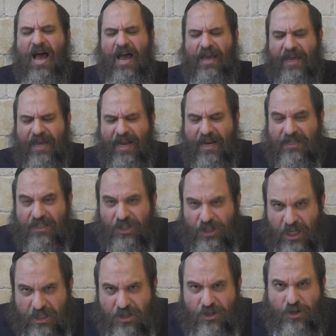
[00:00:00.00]
Again, I
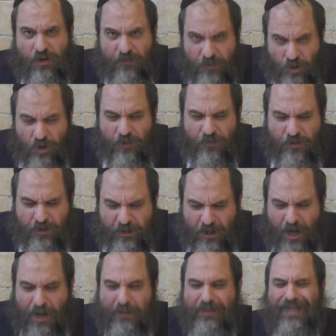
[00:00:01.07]
suggest you to review it a few
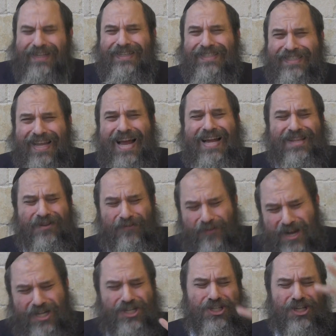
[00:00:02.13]
times, understand the
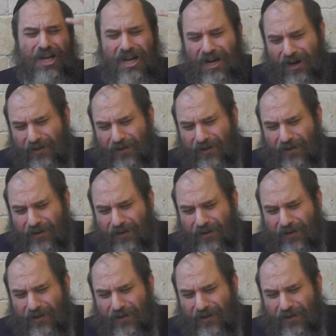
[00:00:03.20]
rich,